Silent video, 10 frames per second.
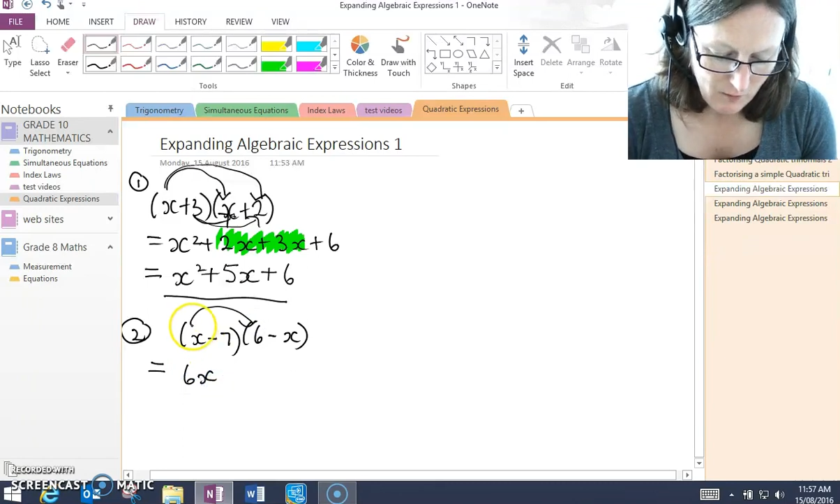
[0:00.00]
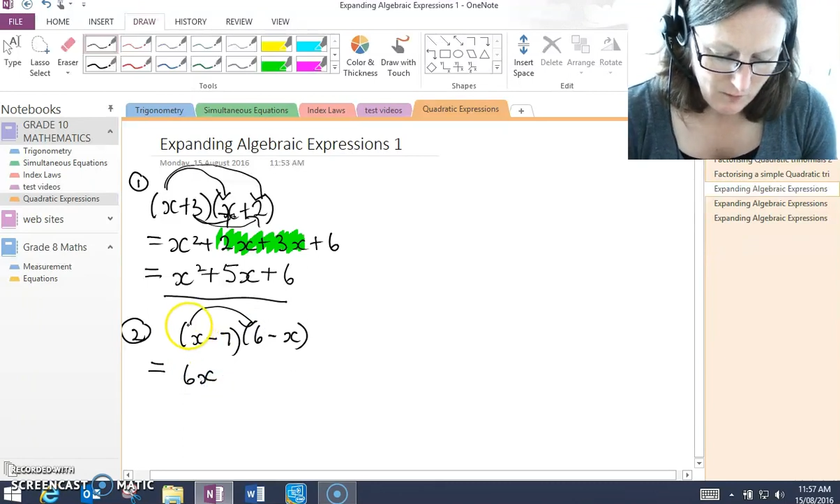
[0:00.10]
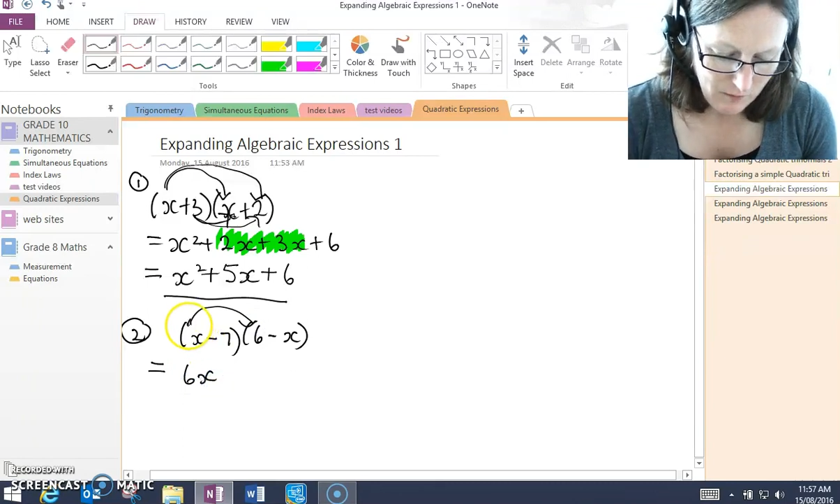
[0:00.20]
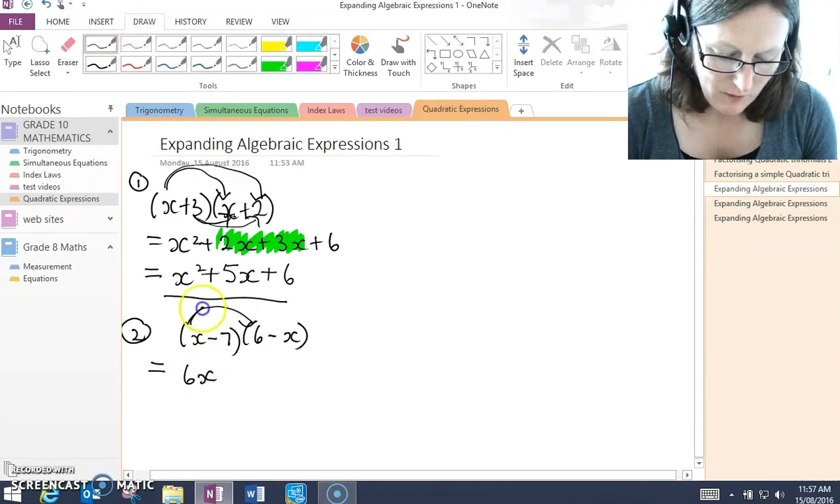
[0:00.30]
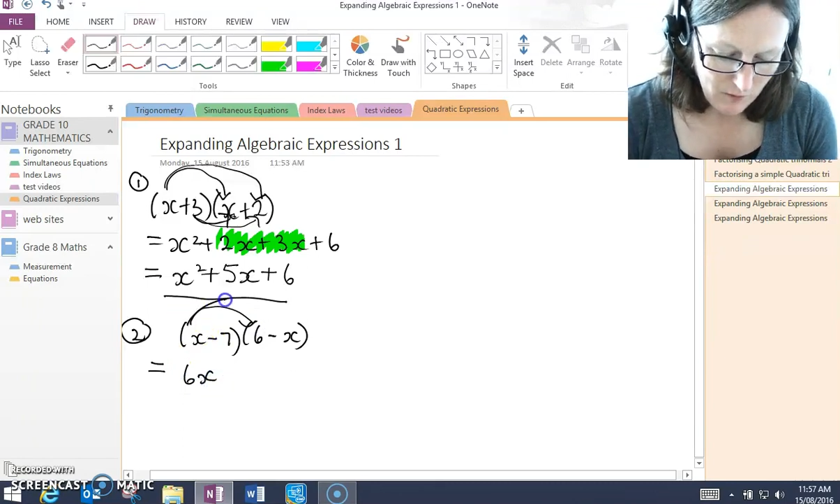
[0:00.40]

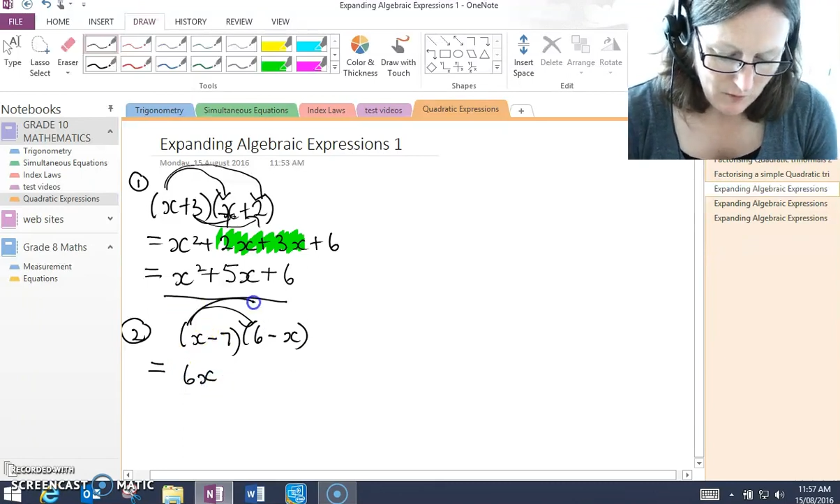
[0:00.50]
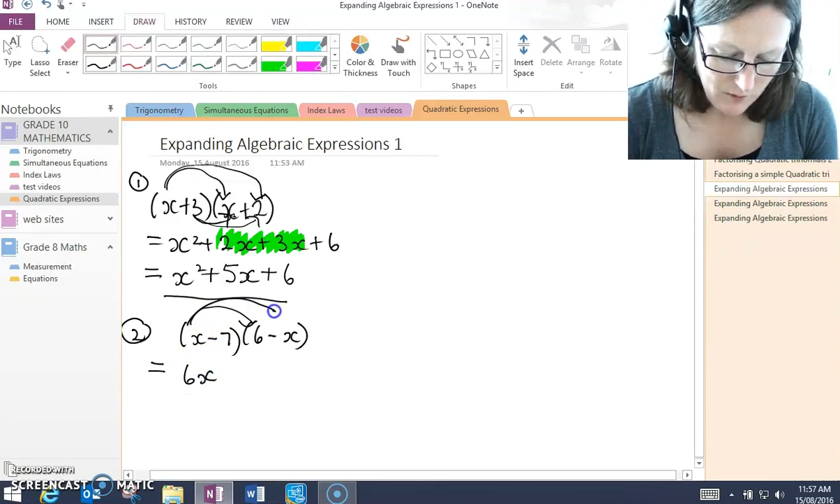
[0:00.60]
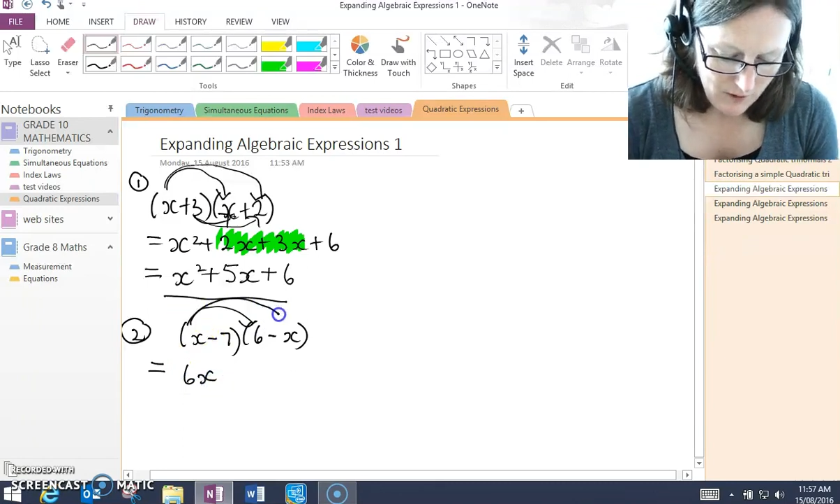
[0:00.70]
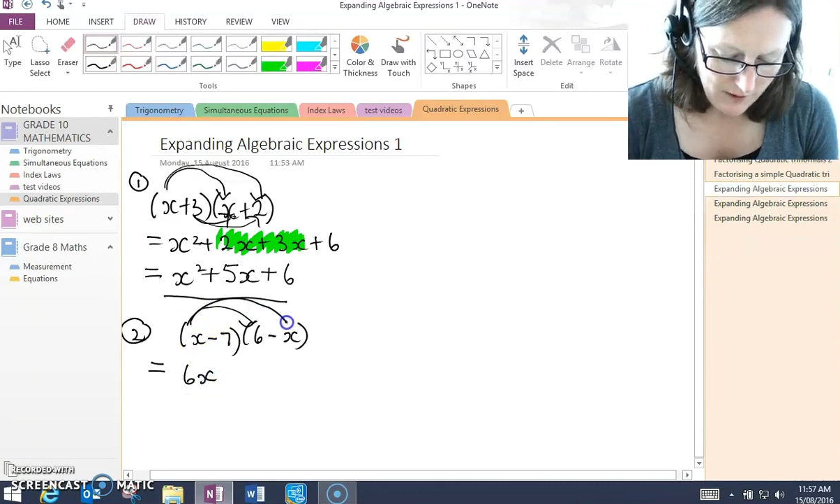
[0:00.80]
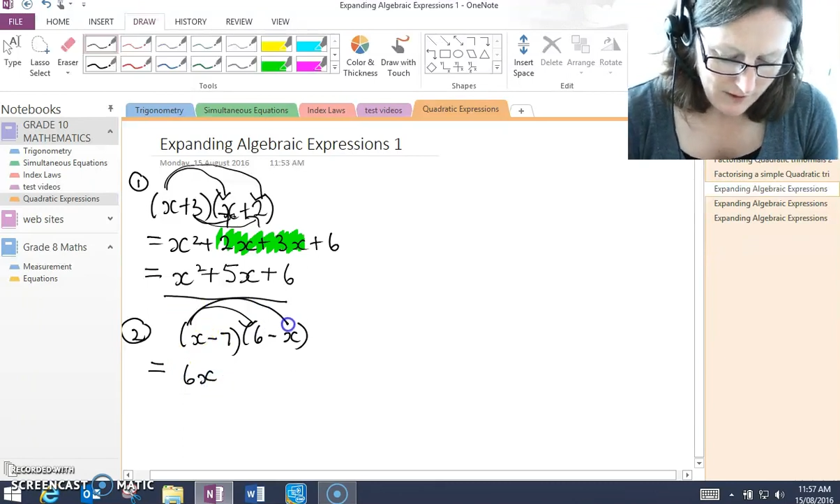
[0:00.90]
We
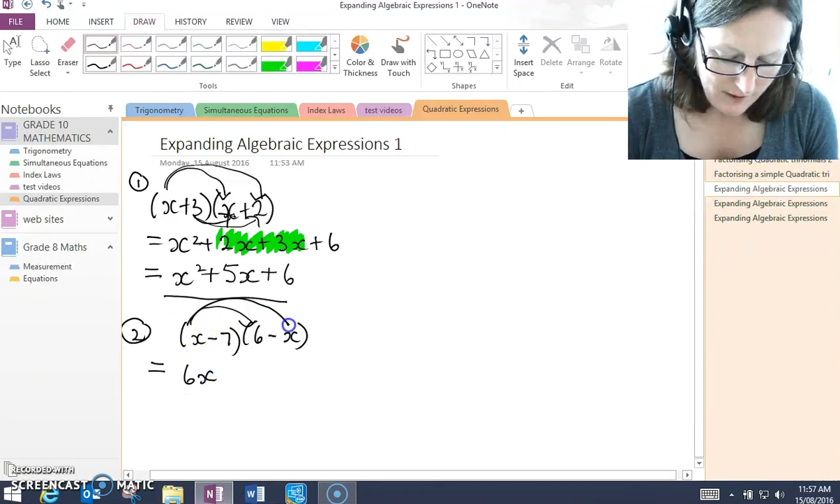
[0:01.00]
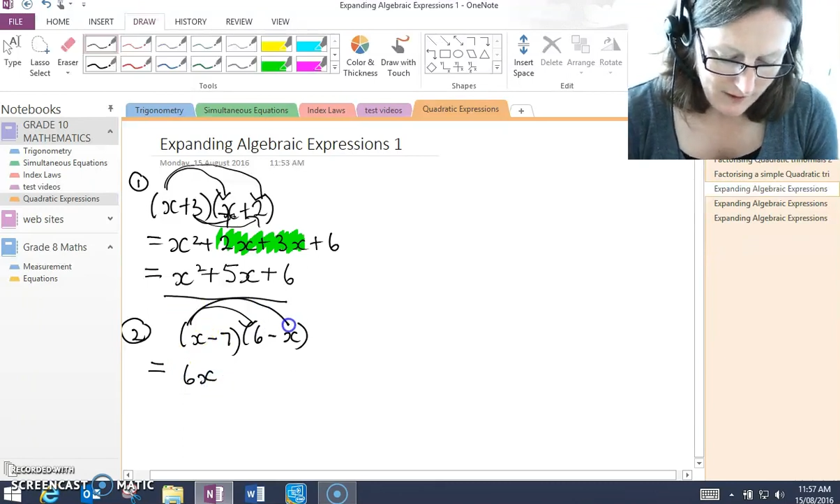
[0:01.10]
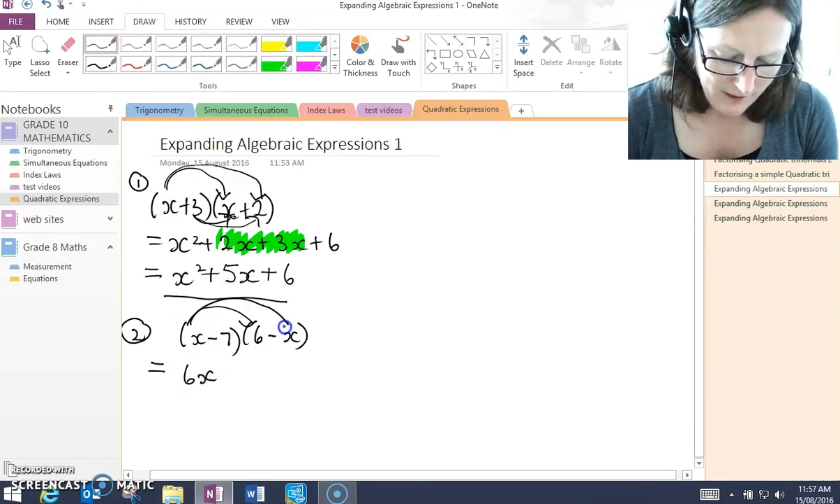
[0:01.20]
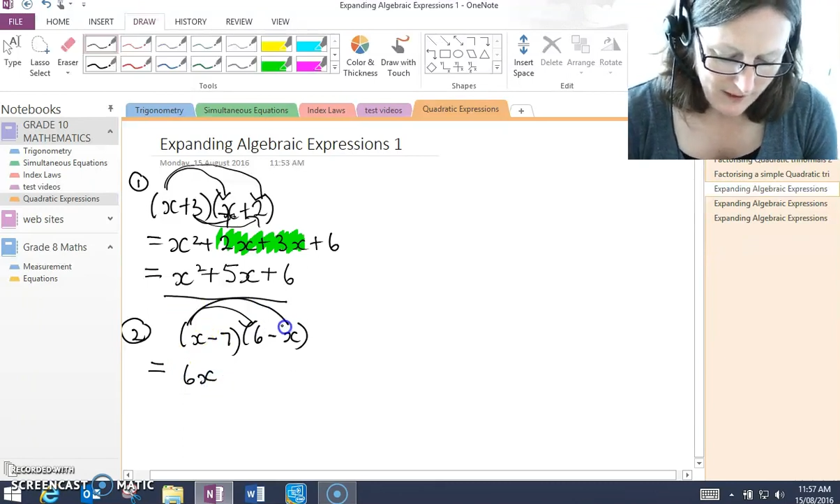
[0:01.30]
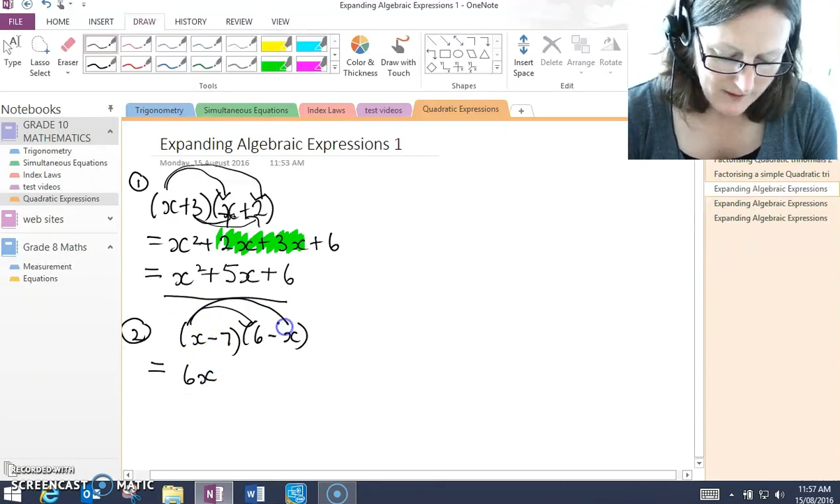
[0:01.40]
multiply
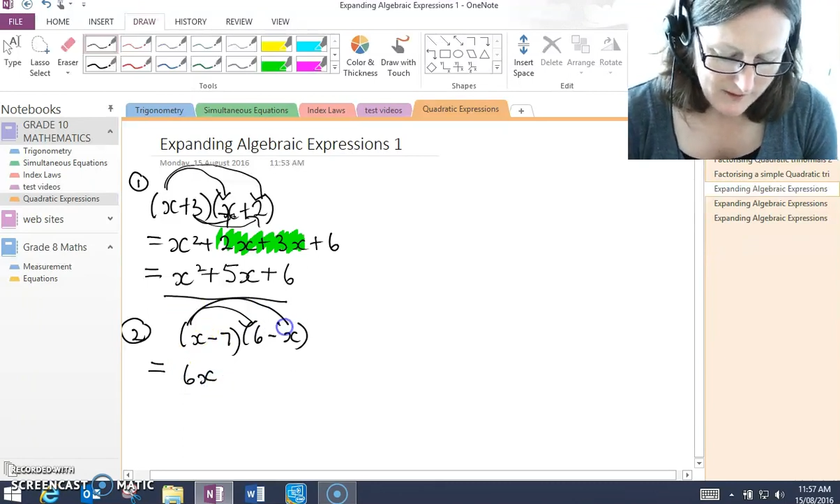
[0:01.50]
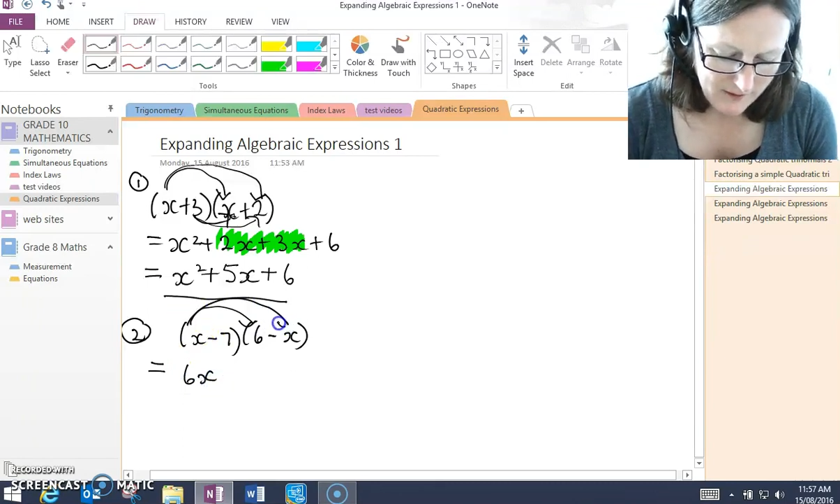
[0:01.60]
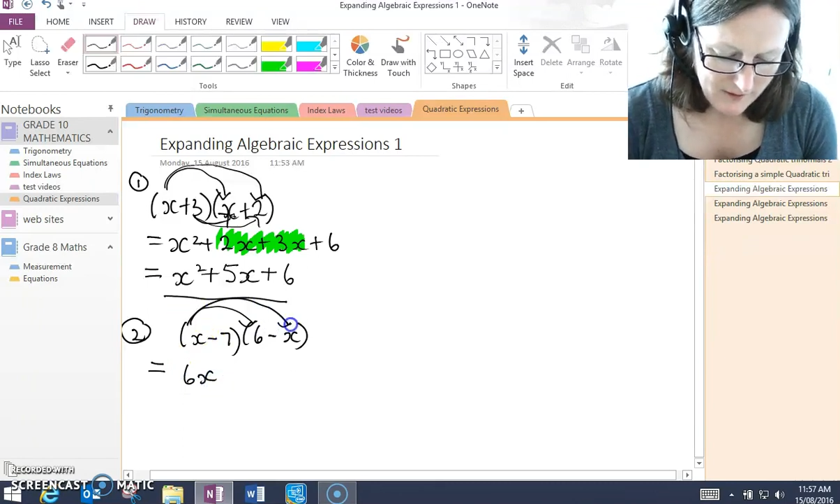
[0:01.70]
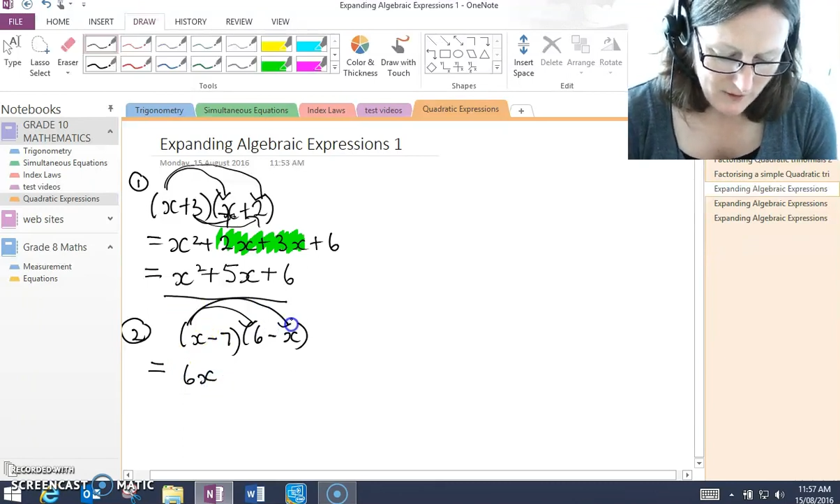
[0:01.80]
x